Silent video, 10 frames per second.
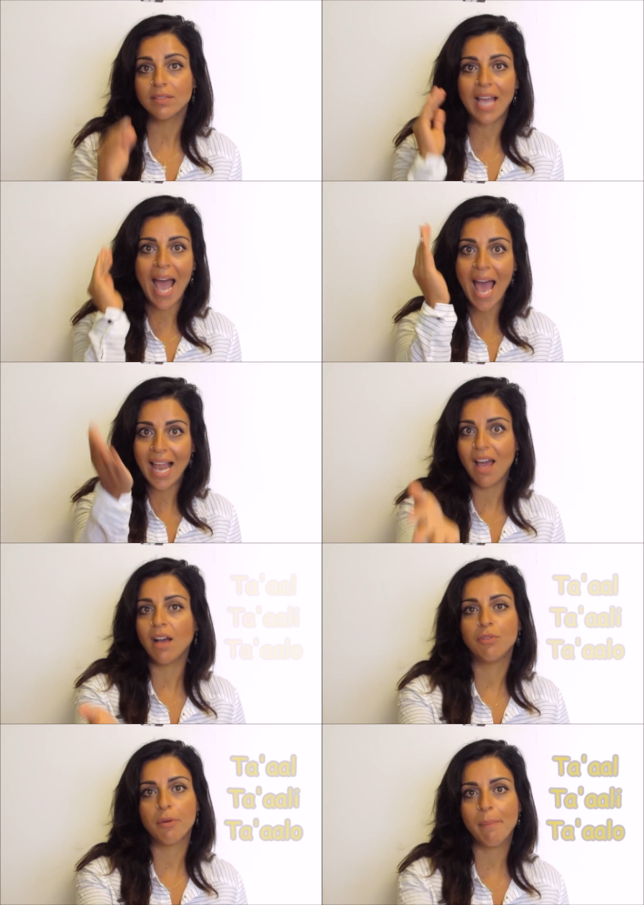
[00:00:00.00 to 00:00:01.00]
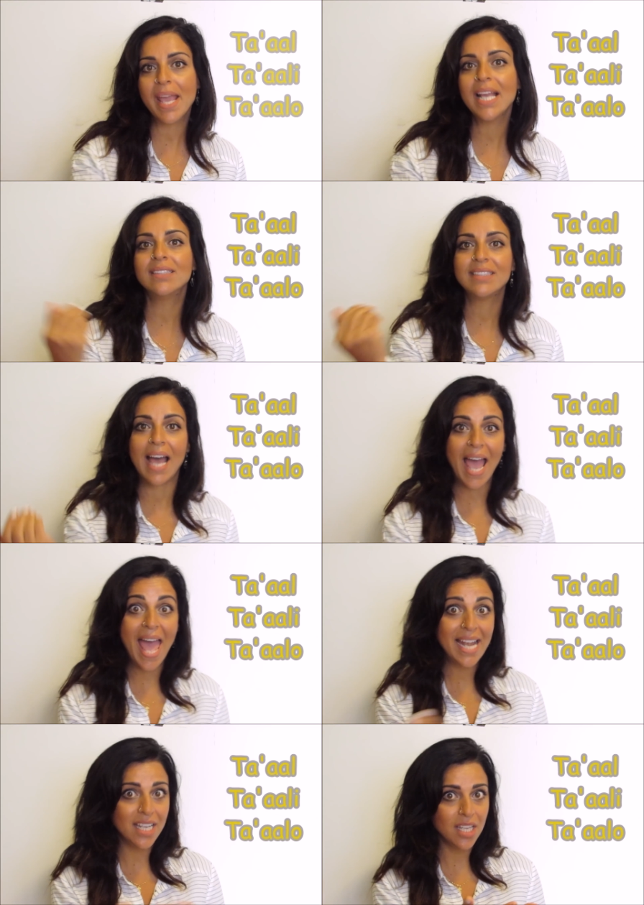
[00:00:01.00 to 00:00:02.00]
Ta'ala for male,
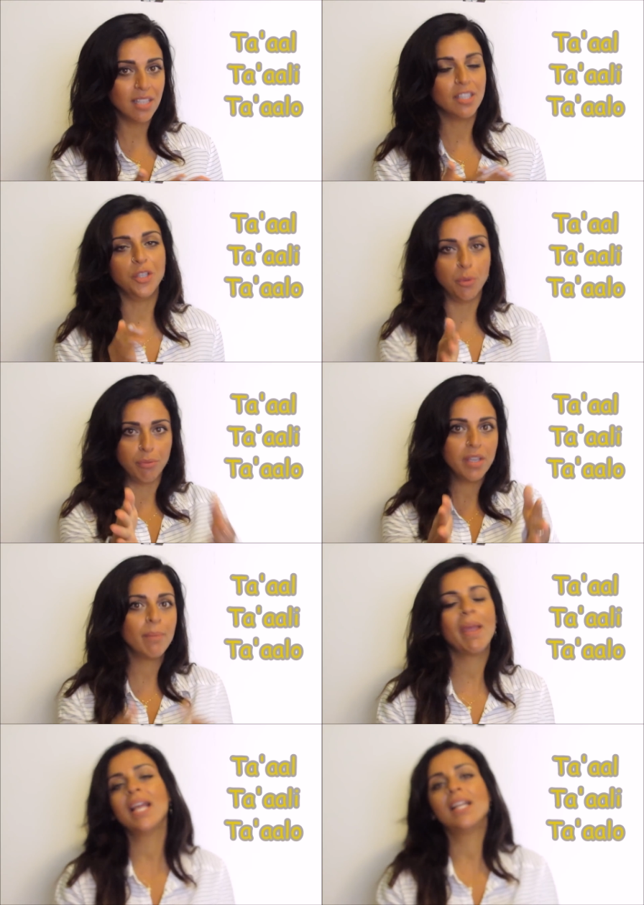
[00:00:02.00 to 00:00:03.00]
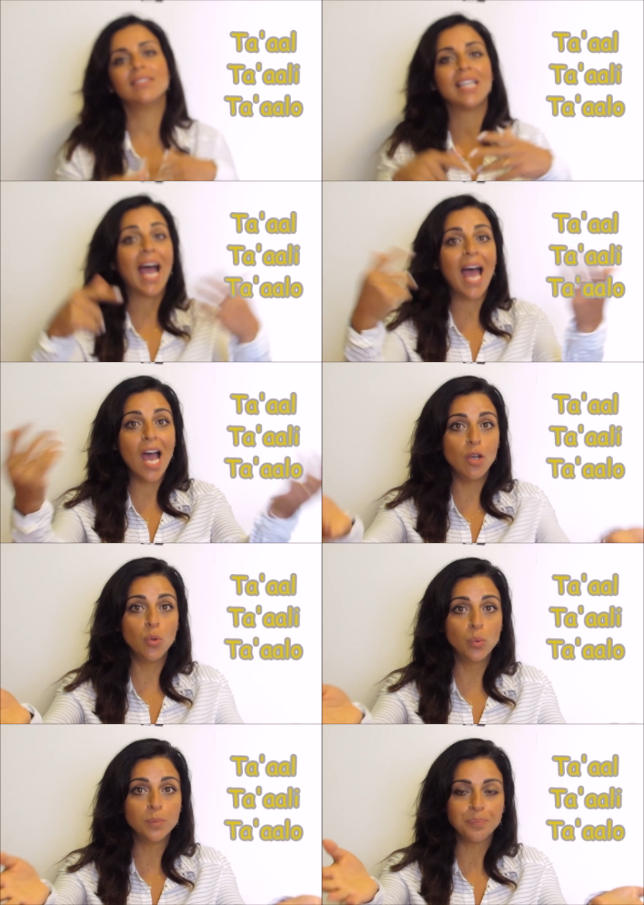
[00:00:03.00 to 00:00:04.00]
ta'ali, you female, and
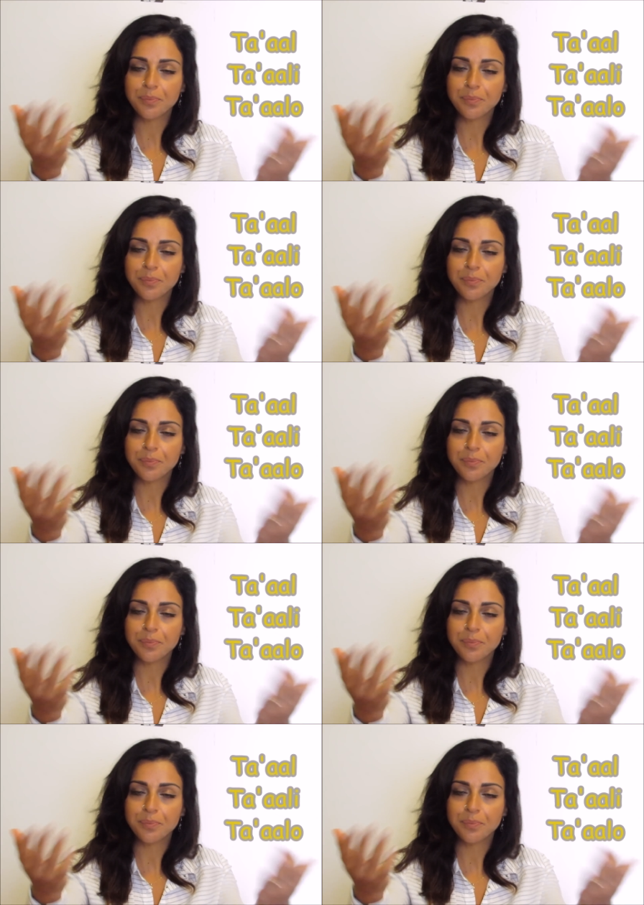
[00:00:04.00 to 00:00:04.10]
ta'alu,